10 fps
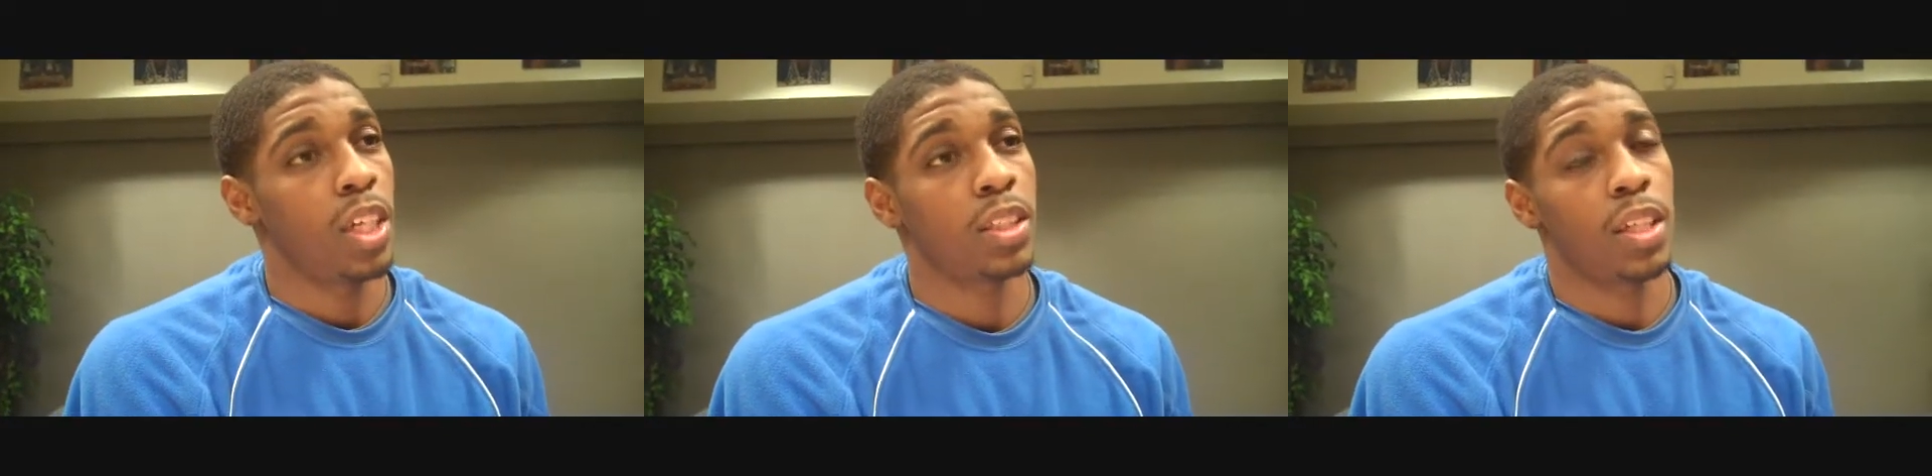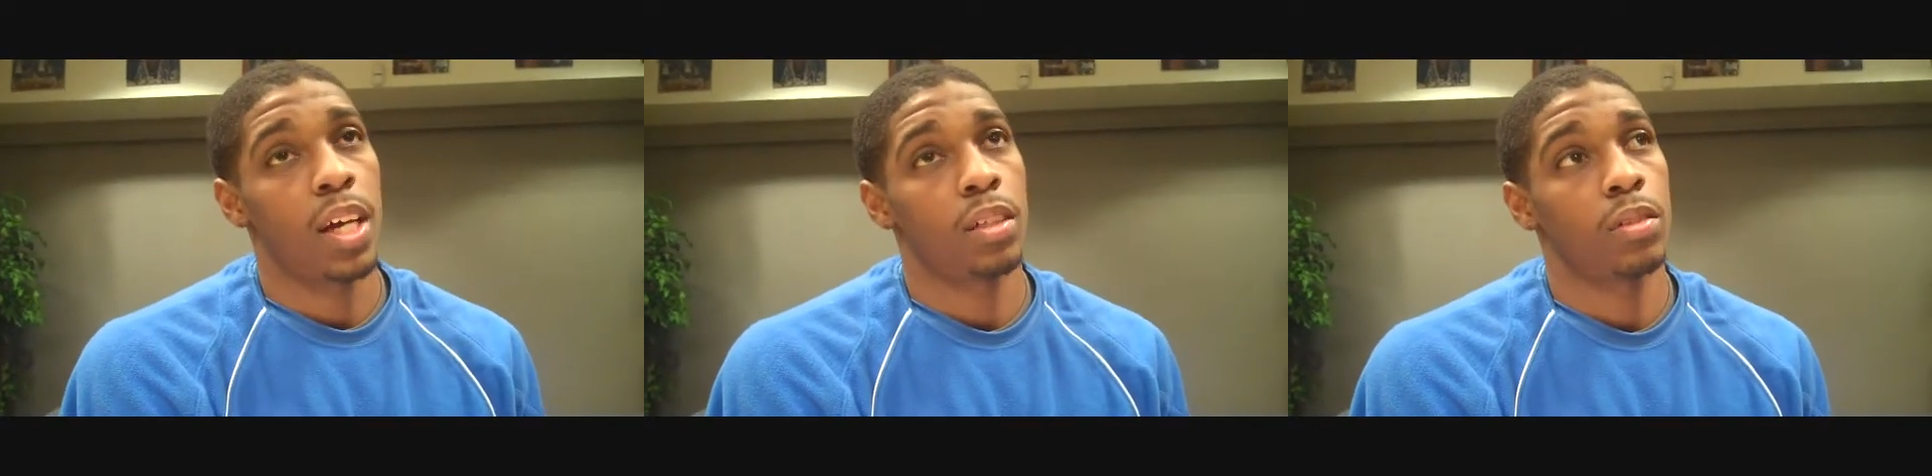Changed
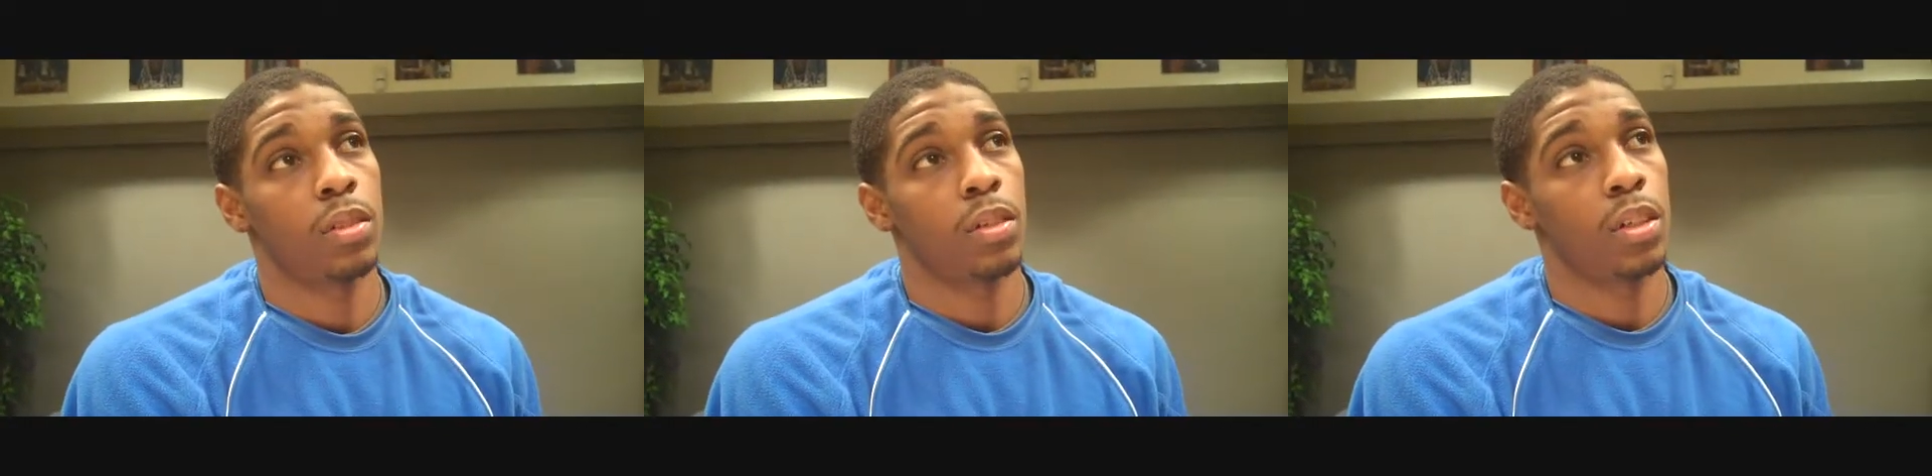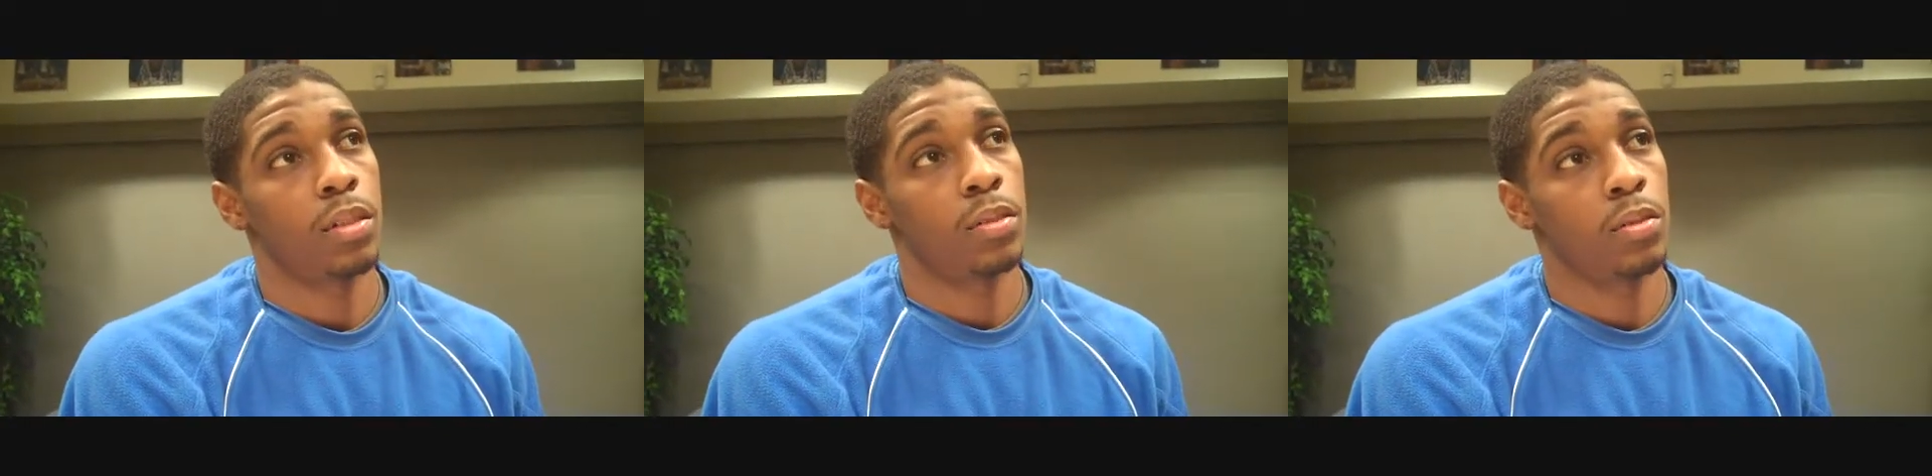a lot. You
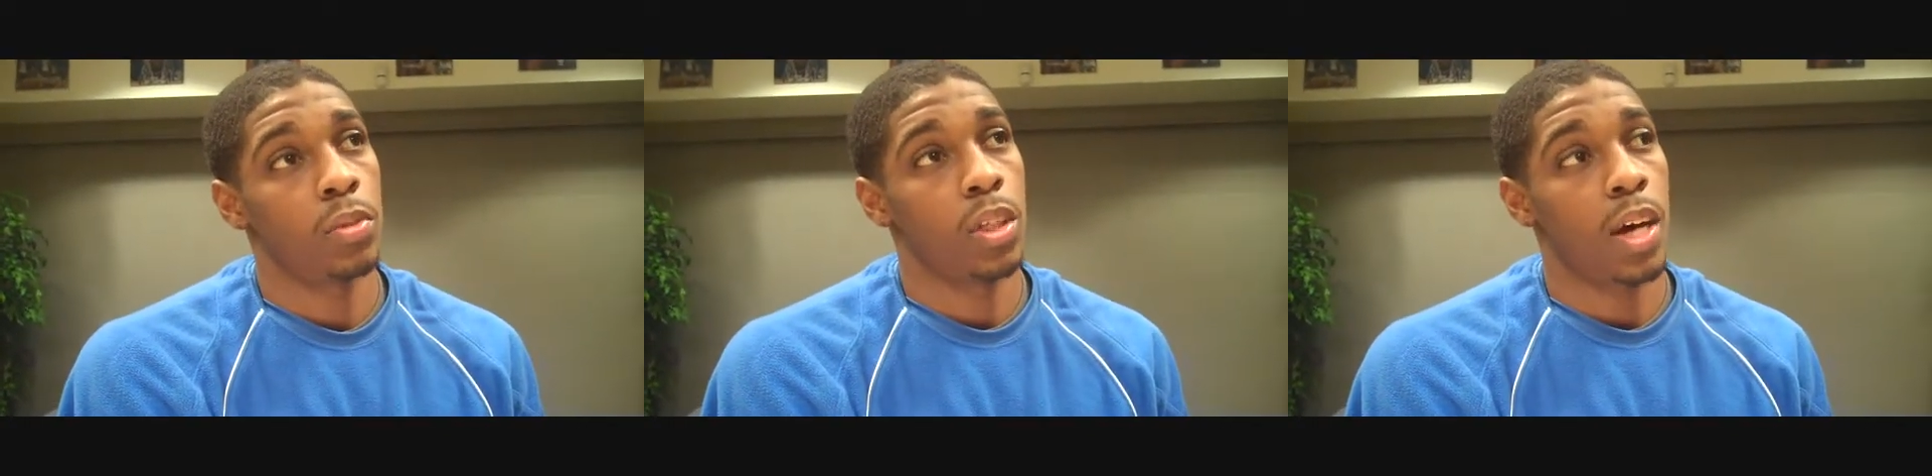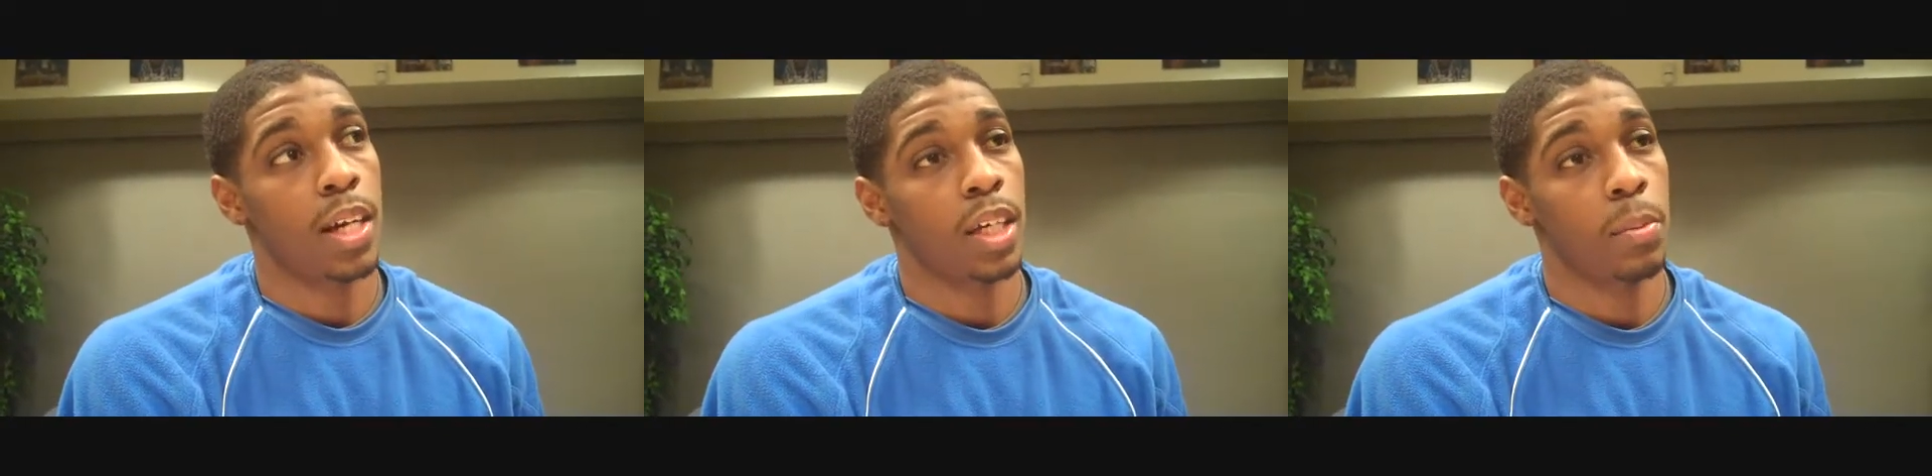know, we
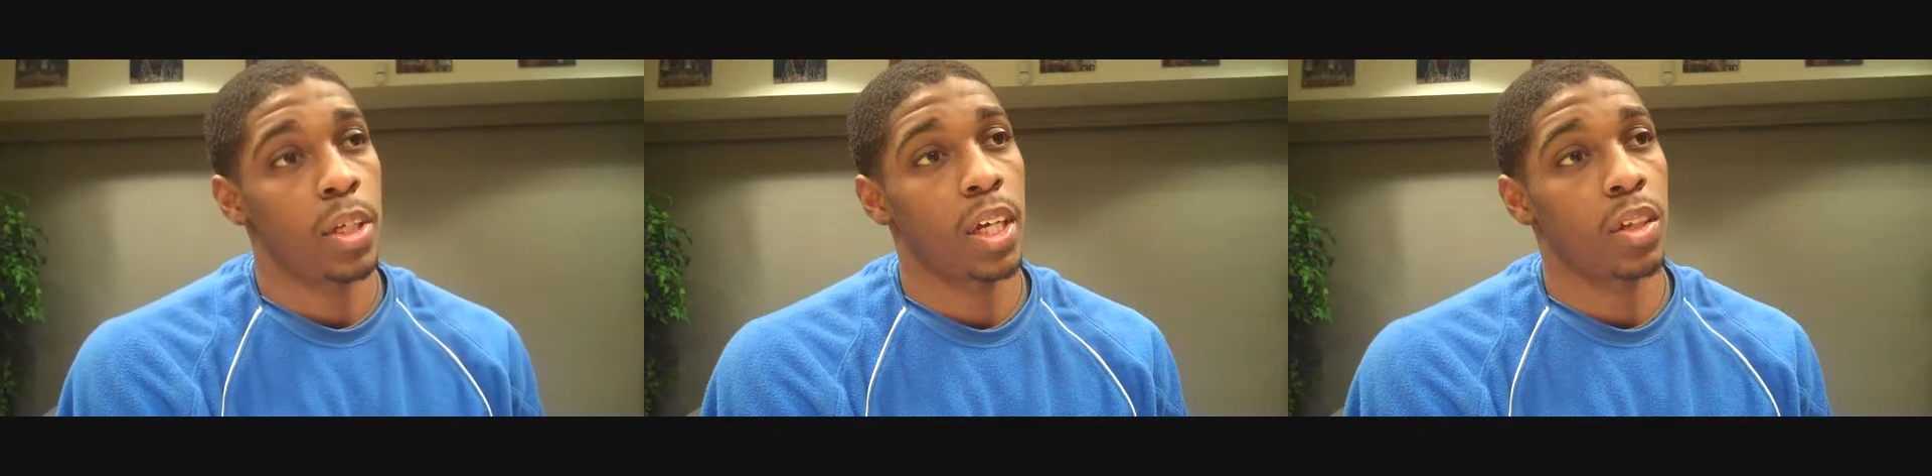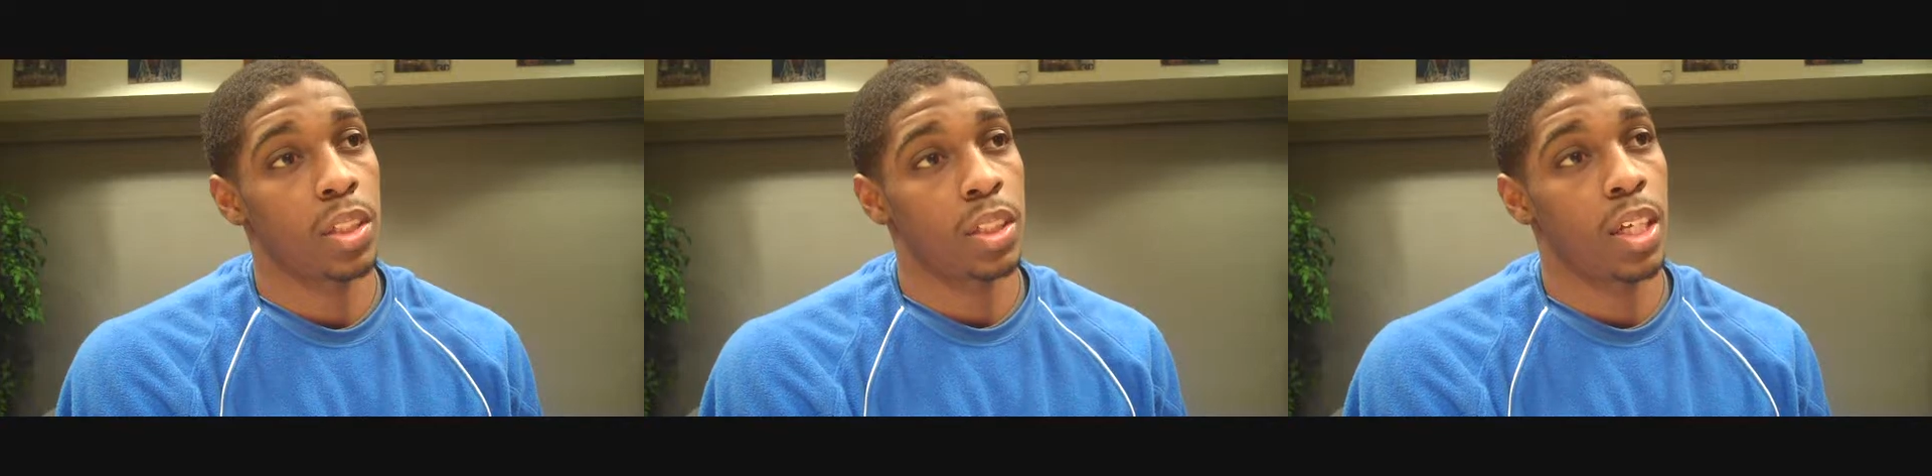know how to come
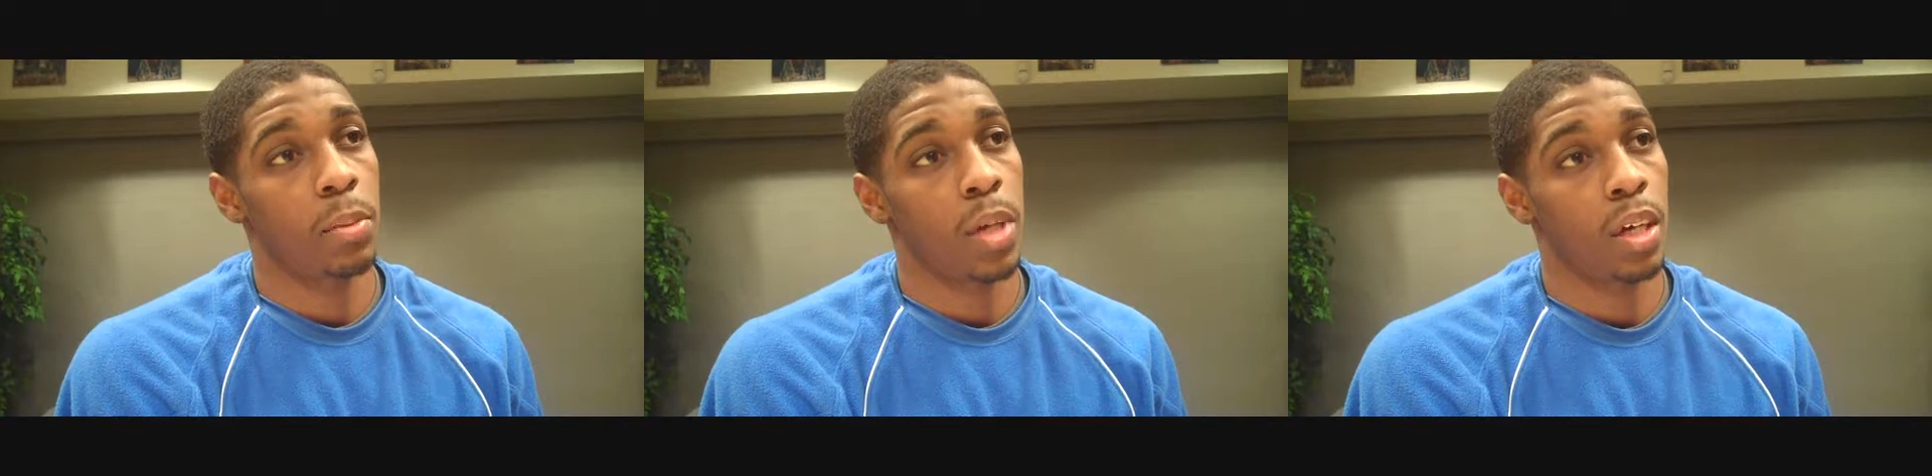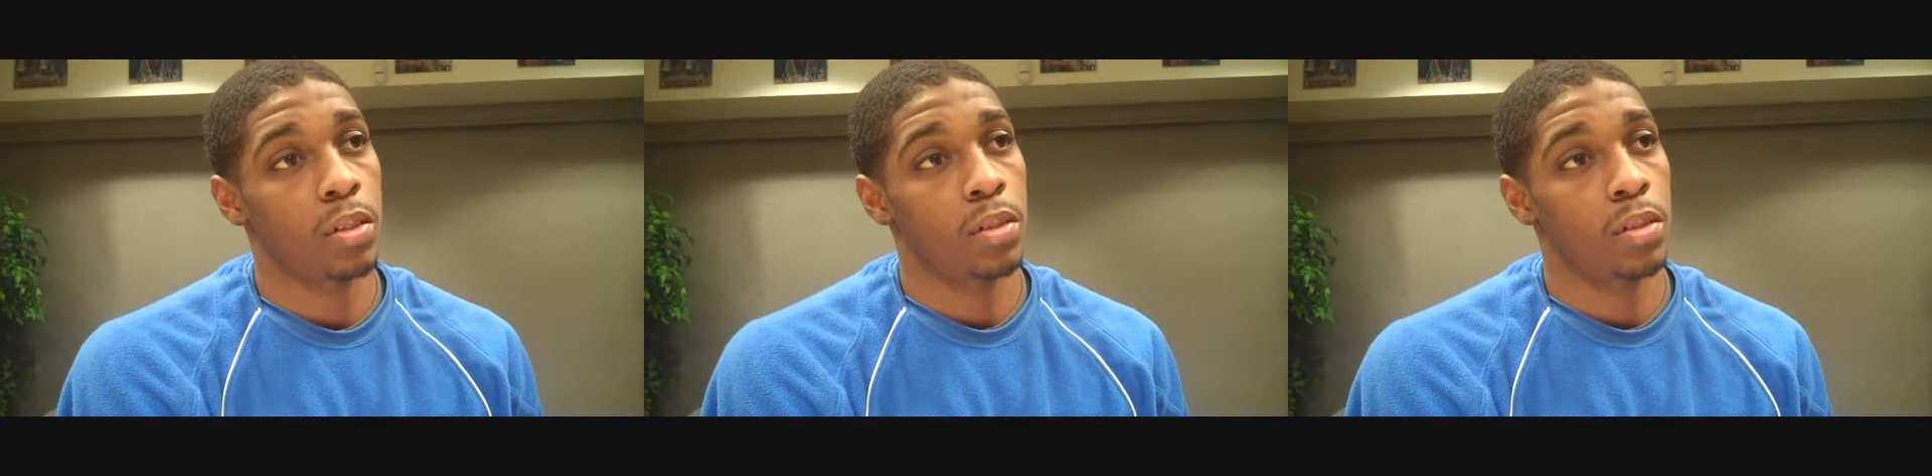together as a team now.